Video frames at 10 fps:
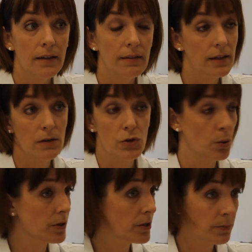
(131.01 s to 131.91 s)
The
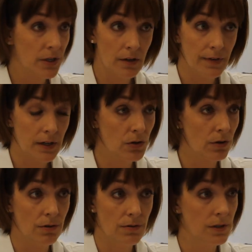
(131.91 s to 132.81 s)
short term side effects
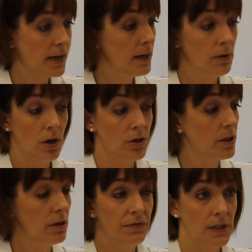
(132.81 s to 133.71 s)
are the same
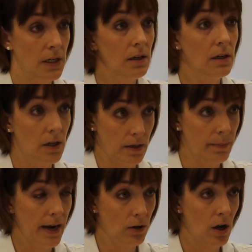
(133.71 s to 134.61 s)
nausea, fatigue,
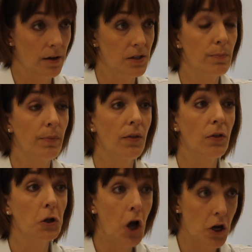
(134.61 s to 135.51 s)
hair loss, but
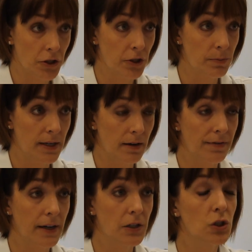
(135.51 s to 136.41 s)
the long term side
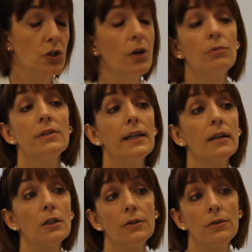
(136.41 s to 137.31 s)
effects don't
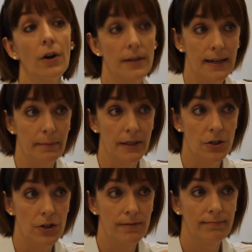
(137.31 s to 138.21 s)
include heart
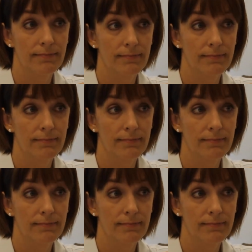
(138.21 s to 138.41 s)
damage.